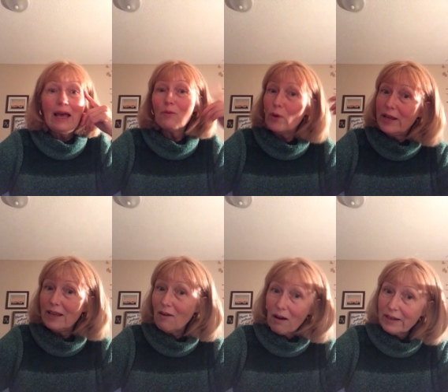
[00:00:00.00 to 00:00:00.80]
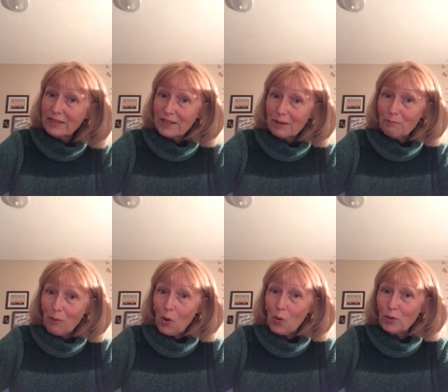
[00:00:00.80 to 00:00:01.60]
And when he got into the
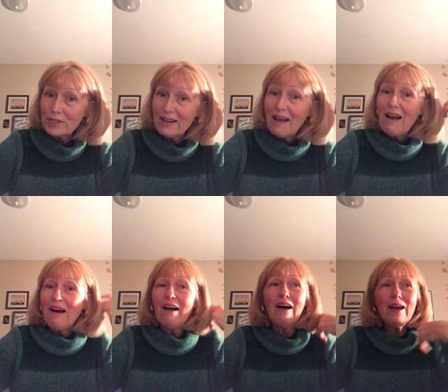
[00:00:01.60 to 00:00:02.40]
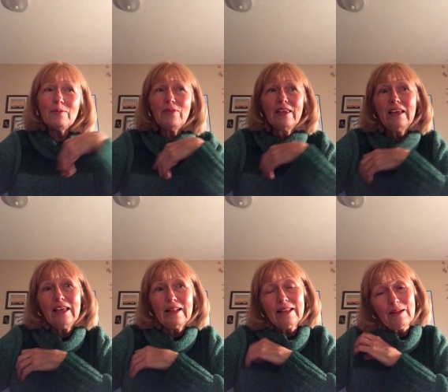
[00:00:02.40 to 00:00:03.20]
boat, I'm
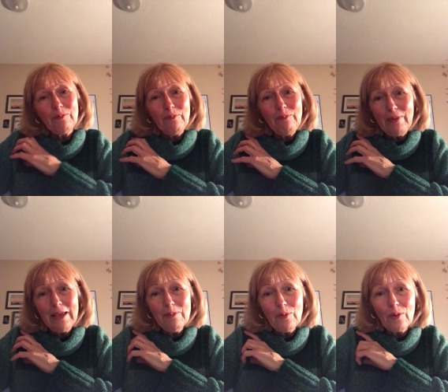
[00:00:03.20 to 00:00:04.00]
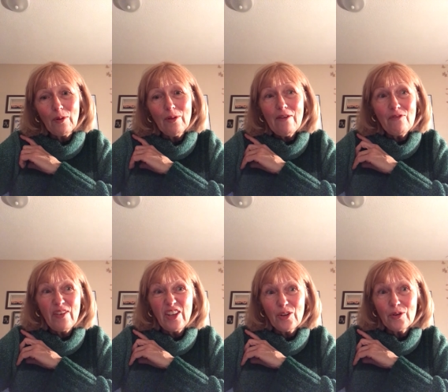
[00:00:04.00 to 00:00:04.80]
thinking that people
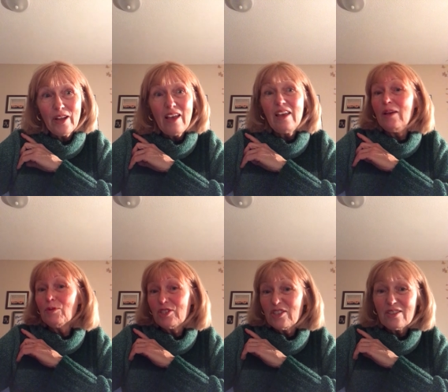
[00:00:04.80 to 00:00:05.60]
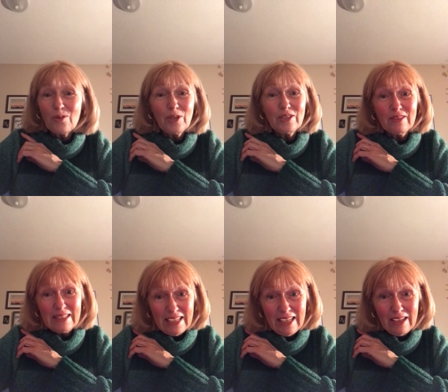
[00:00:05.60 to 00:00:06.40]
figured he was just going to
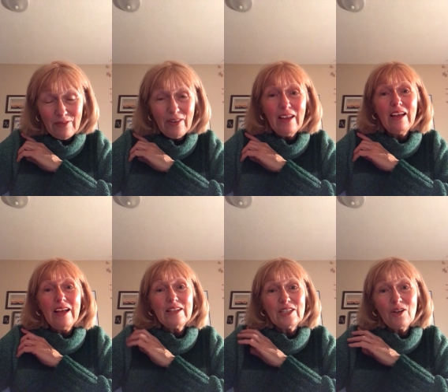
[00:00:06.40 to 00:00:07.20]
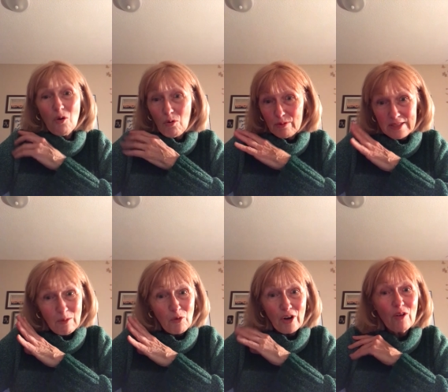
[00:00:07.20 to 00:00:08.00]
leave to go
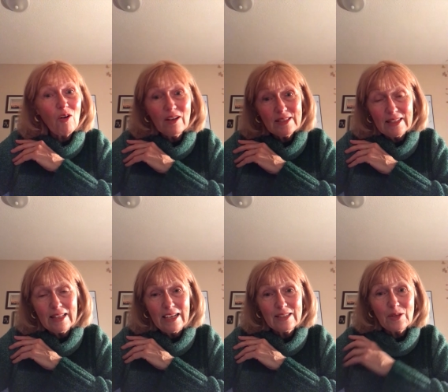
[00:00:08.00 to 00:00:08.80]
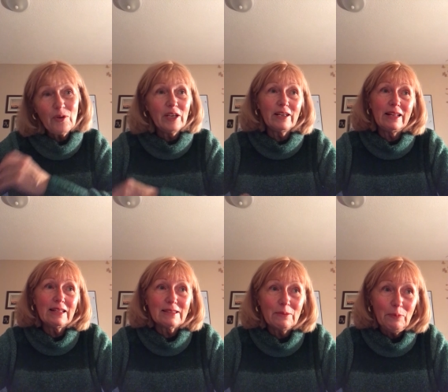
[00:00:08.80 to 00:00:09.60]
somewhere across the lake so he could
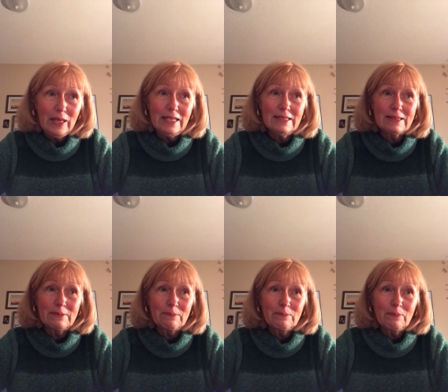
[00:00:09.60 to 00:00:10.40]
get some peace.